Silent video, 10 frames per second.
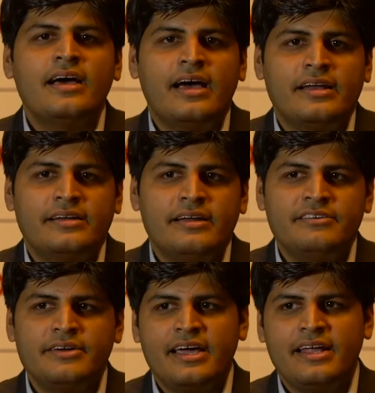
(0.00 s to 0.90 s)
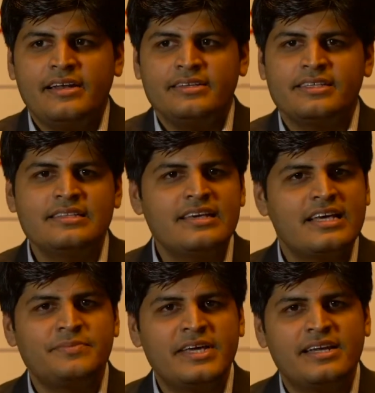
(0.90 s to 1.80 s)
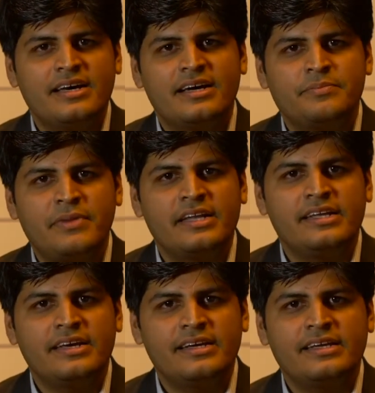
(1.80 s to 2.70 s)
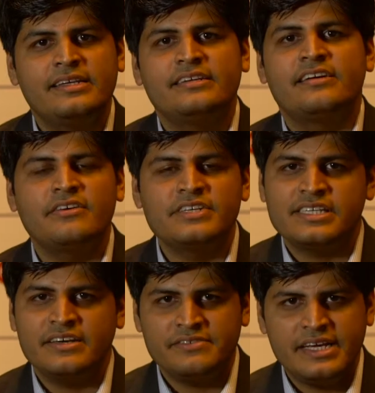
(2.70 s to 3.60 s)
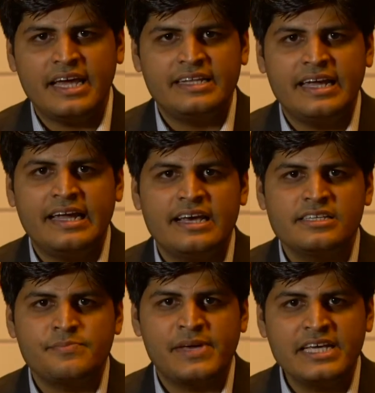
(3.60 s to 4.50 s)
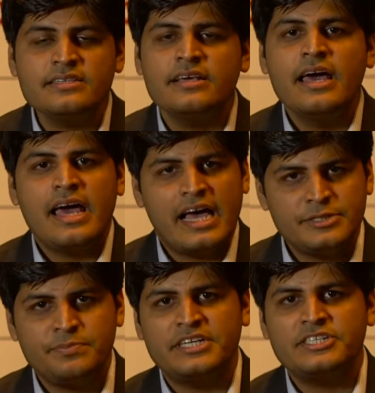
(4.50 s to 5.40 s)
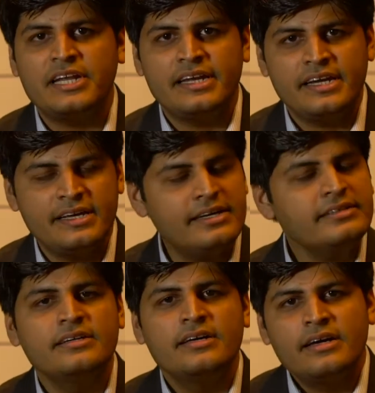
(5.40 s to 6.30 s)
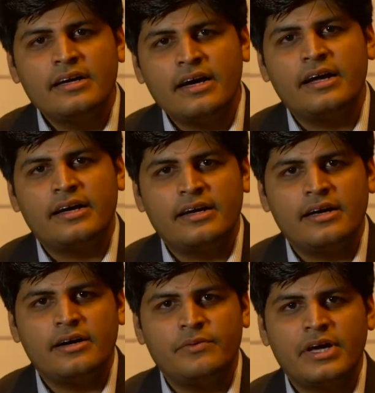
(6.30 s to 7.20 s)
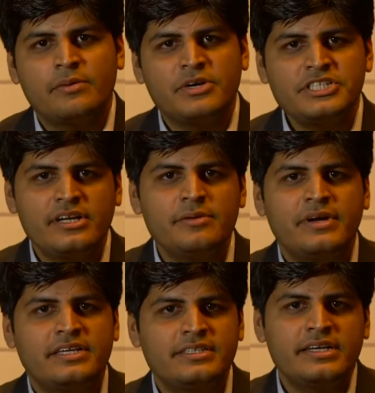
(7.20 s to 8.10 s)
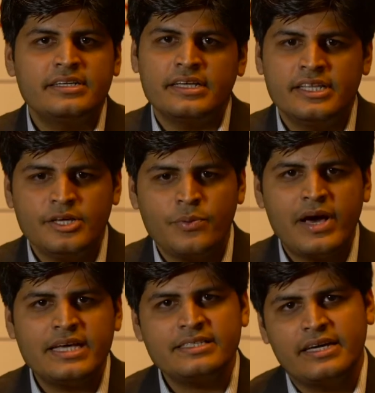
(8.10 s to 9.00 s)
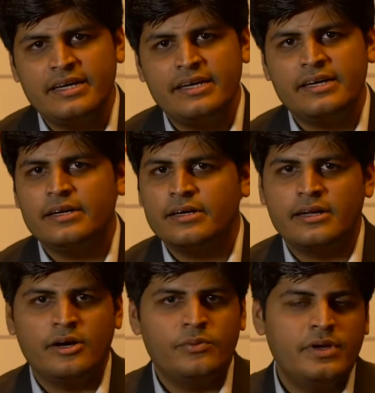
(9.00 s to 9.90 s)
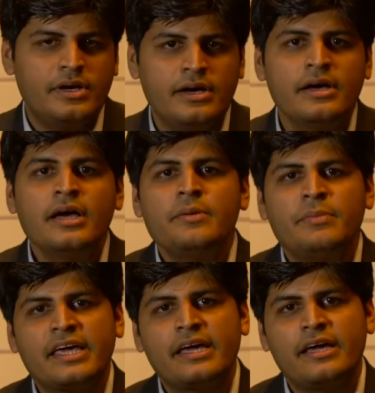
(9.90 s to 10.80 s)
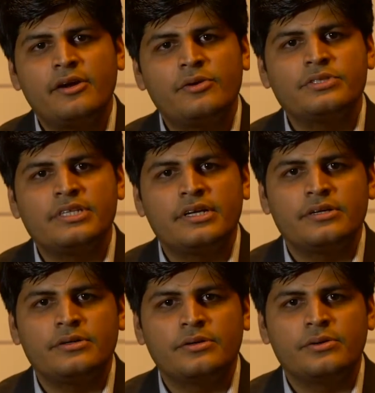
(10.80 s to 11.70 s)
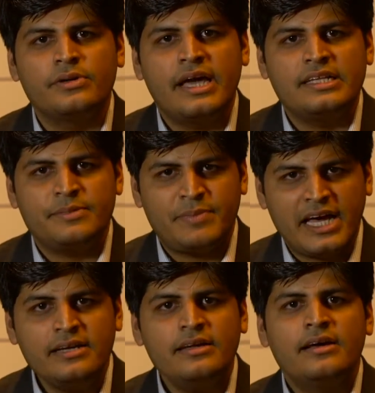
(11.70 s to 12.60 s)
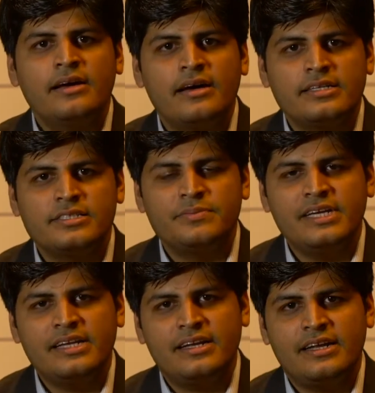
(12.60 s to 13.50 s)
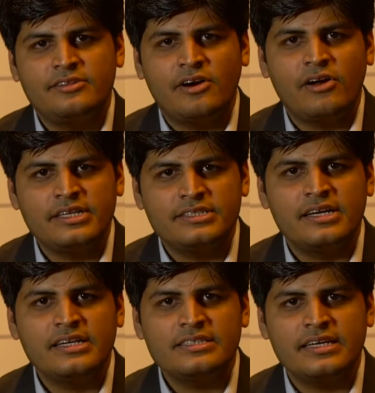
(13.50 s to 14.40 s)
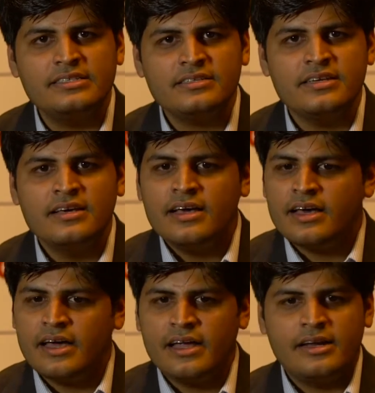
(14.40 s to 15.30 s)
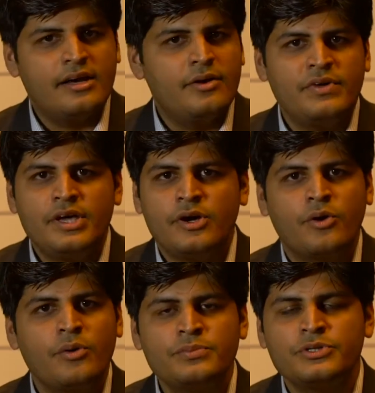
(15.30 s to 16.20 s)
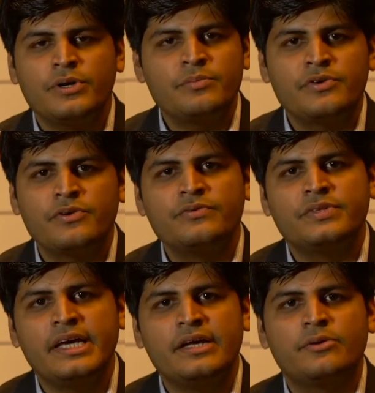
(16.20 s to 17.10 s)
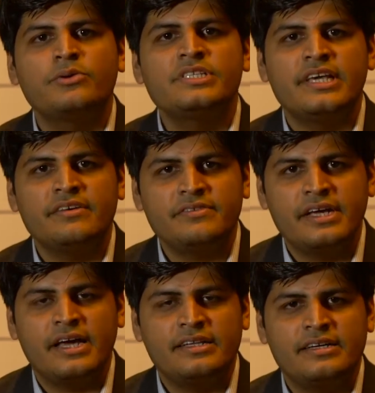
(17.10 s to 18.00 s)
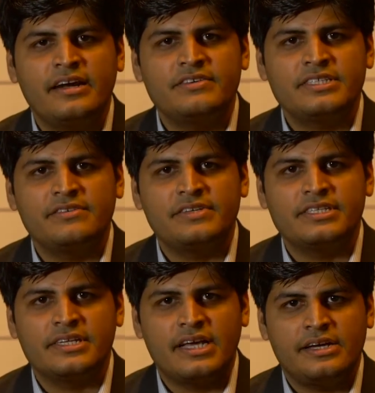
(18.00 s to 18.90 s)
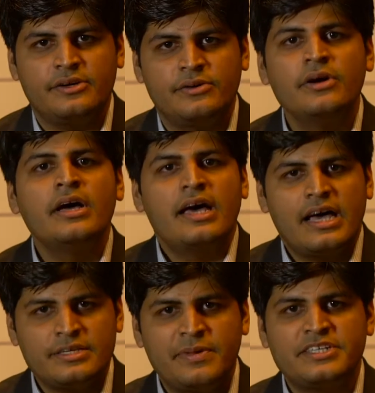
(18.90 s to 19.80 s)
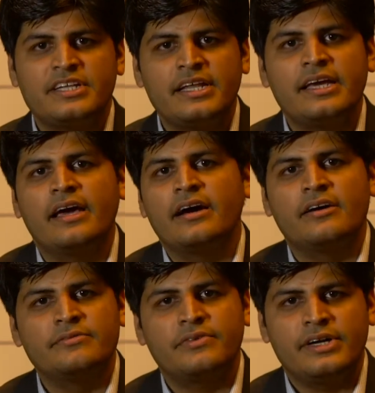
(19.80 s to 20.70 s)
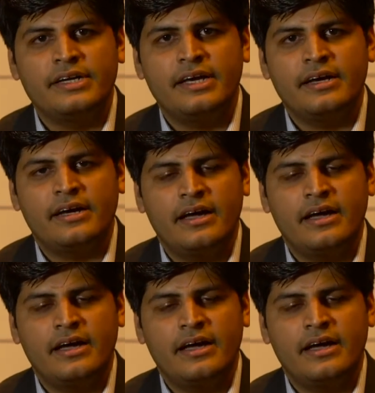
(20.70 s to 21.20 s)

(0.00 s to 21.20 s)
And Netradyne since has been pioneering the driver safety and the ADAS space, especially in India. And we are commercially present in the US, India. Now we are making inroads into Korea and Japan. It's been an enthralling journey since. And we hope to improve the road safety and the driver safety scenario, especially for India.